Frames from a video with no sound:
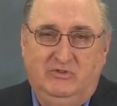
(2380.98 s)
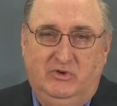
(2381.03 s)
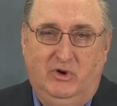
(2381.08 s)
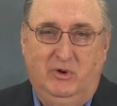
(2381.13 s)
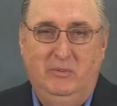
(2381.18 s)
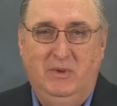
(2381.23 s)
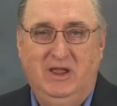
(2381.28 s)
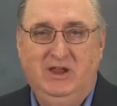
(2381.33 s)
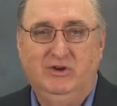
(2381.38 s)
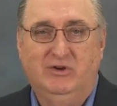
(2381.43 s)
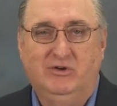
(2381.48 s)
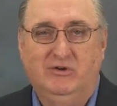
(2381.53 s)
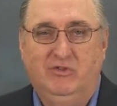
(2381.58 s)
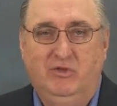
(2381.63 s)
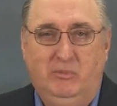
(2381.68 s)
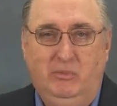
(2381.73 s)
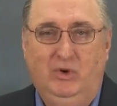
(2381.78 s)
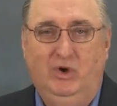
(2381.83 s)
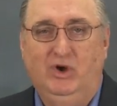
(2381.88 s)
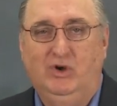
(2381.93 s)
The remainder
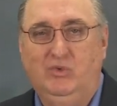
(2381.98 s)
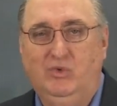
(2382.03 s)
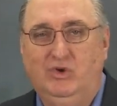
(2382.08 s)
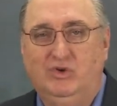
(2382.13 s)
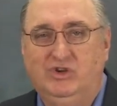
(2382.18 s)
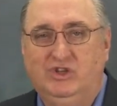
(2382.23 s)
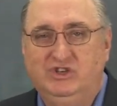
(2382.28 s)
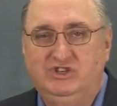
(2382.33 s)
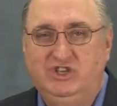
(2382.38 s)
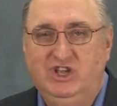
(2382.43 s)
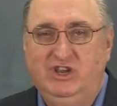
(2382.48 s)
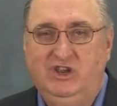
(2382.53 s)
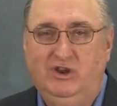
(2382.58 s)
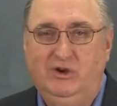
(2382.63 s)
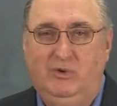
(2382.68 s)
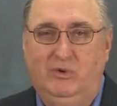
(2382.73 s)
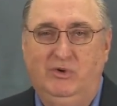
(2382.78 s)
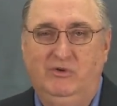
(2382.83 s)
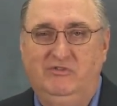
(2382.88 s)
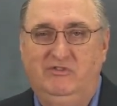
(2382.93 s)
of the book will
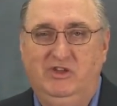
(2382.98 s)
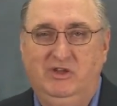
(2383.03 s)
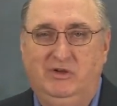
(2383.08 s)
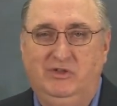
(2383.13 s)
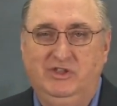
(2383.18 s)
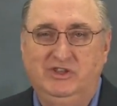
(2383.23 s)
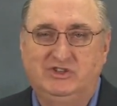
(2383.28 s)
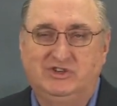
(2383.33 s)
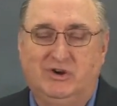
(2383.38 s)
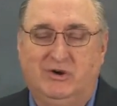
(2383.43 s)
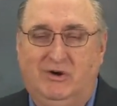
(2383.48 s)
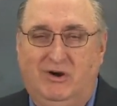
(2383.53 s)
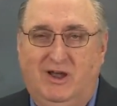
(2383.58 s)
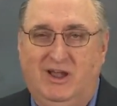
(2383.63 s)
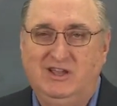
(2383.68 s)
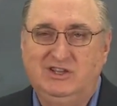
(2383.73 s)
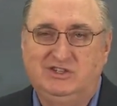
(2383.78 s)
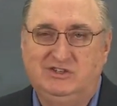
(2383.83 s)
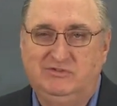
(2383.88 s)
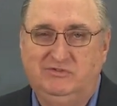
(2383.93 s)
continue to reveal this
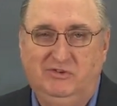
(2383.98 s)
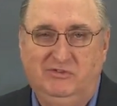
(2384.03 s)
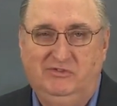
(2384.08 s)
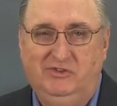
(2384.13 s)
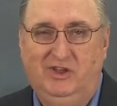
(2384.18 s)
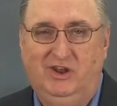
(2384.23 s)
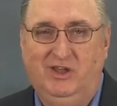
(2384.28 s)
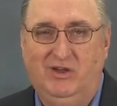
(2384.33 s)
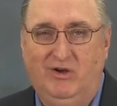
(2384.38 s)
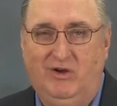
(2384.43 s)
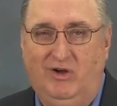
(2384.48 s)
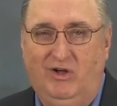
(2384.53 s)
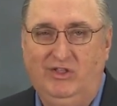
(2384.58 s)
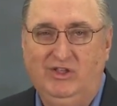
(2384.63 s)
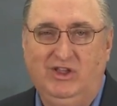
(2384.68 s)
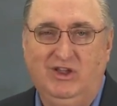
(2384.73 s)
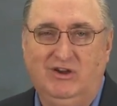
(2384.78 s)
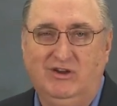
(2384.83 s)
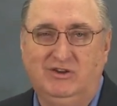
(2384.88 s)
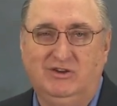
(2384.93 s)
Christ fulfilling all
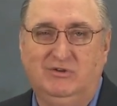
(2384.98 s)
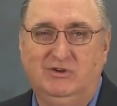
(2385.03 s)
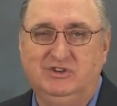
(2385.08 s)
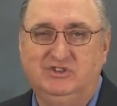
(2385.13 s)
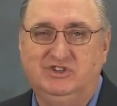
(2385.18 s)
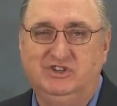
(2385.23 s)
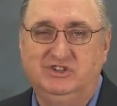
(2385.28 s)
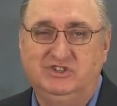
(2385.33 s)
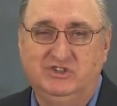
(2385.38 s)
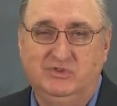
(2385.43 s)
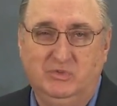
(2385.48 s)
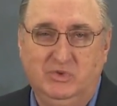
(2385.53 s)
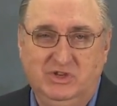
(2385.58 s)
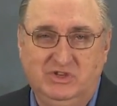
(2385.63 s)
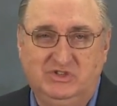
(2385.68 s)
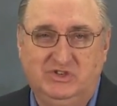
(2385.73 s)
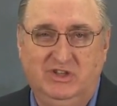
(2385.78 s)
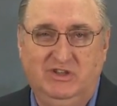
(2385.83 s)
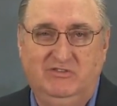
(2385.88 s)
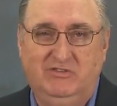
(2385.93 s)
the characteristics that
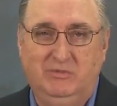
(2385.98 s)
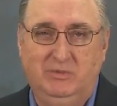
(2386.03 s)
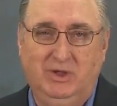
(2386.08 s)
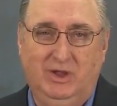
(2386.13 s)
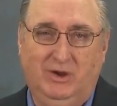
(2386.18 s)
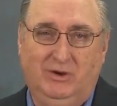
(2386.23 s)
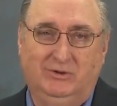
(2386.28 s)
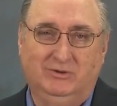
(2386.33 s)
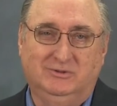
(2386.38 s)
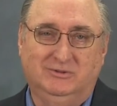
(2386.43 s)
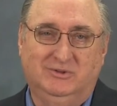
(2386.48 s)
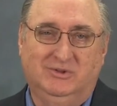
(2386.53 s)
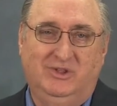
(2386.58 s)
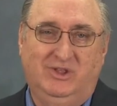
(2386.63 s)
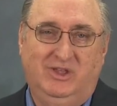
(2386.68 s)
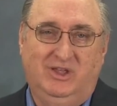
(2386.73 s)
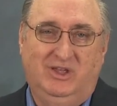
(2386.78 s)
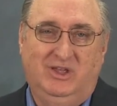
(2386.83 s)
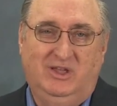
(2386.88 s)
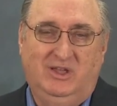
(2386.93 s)
we see of him here.
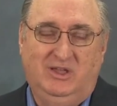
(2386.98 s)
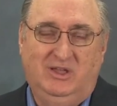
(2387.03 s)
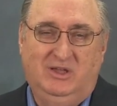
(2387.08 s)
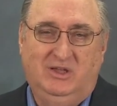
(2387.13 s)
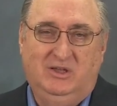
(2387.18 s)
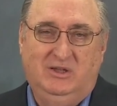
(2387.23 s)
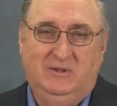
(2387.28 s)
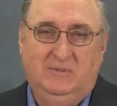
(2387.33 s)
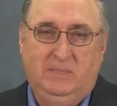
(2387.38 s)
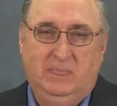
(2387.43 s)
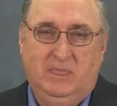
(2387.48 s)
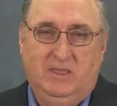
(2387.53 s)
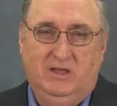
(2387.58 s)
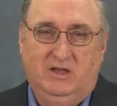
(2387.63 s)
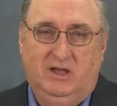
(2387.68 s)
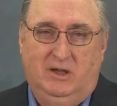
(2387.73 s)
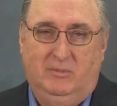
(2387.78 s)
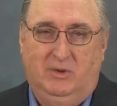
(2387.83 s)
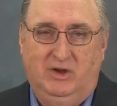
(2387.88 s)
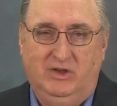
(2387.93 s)

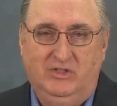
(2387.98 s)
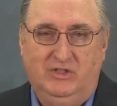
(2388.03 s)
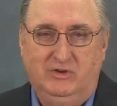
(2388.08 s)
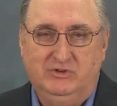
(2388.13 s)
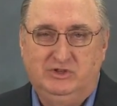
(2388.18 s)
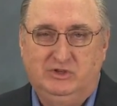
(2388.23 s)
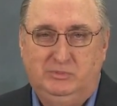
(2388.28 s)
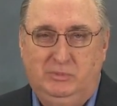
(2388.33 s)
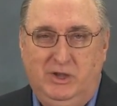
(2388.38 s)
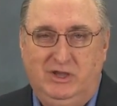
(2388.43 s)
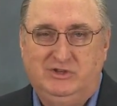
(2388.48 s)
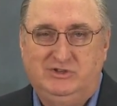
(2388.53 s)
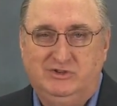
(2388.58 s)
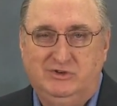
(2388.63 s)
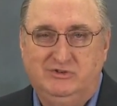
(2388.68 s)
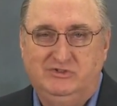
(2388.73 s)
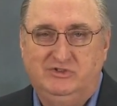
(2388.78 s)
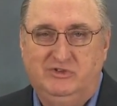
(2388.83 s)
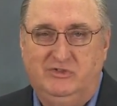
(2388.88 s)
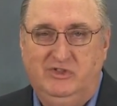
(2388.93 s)
Among those
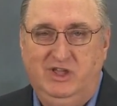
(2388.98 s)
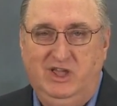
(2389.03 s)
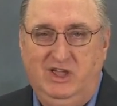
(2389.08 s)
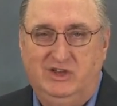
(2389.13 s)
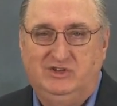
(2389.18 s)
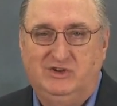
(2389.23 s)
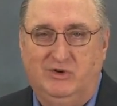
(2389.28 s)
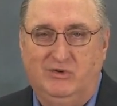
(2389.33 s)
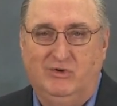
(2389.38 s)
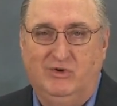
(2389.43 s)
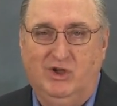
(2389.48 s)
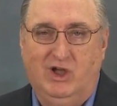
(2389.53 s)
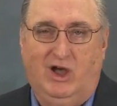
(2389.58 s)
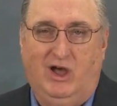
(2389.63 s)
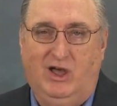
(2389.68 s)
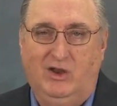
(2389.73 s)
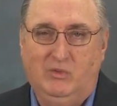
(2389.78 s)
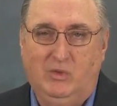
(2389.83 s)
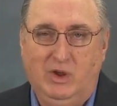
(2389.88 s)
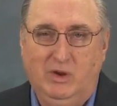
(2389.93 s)
pictures of the eternal
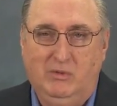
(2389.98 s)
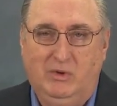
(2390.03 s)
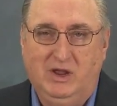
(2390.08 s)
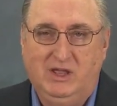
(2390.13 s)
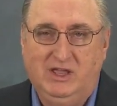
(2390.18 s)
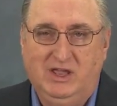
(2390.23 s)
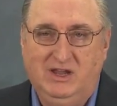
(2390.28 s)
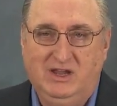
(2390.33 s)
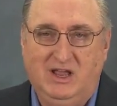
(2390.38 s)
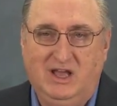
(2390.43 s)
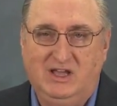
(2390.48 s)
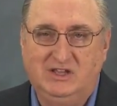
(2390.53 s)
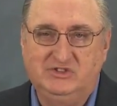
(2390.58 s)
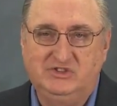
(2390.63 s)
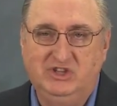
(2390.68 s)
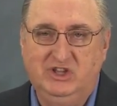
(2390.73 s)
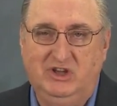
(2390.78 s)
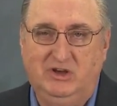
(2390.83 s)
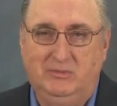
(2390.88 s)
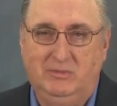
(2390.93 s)
God, we
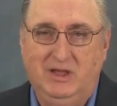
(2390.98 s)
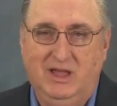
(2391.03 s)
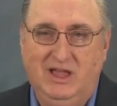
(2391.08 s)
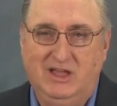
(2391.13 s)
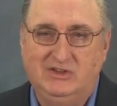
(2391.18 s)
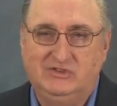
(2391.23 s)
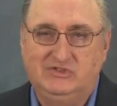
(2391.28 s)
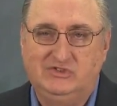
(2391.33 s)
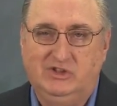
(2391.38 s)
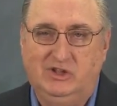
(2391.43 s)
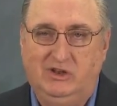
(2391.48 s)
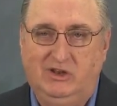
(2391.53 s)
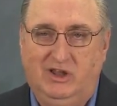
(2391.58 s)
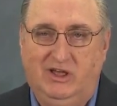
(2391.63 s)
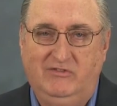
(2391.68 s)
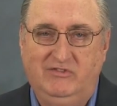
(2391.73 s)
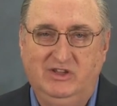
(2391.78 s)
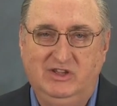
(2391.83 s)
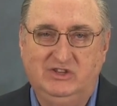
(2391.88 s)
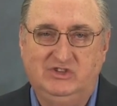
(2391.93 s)
recognize him as the
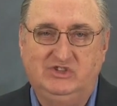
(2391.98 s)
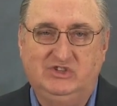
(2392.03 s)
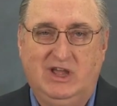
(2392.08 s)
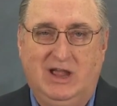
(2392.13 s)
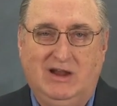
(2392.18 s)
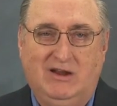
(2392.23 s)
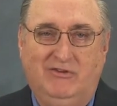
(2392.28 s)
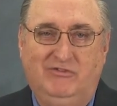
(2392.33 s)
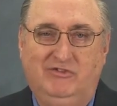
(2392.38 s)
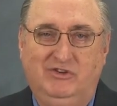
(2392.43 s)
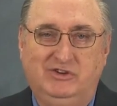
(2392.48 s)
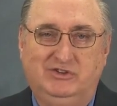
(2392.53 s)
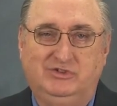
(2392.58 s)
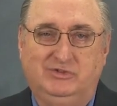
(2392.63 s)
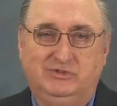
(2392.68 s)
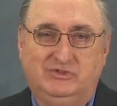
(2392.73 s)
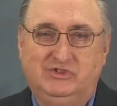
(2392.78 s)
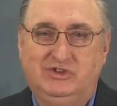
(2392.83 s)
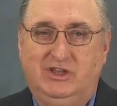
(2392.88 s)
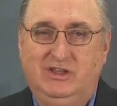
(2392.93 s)
loving
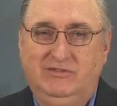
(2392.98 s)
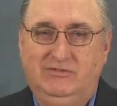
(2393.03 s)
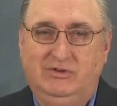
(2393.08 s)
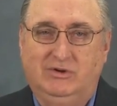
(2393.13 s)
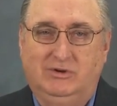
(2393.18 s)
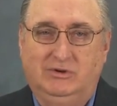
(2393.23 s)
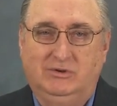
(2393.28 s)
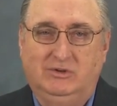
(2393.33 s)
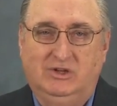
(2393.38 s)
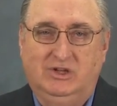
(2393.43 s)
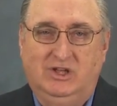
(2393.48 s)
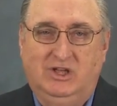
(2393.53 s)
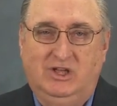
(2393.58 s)
sacrificial Savior.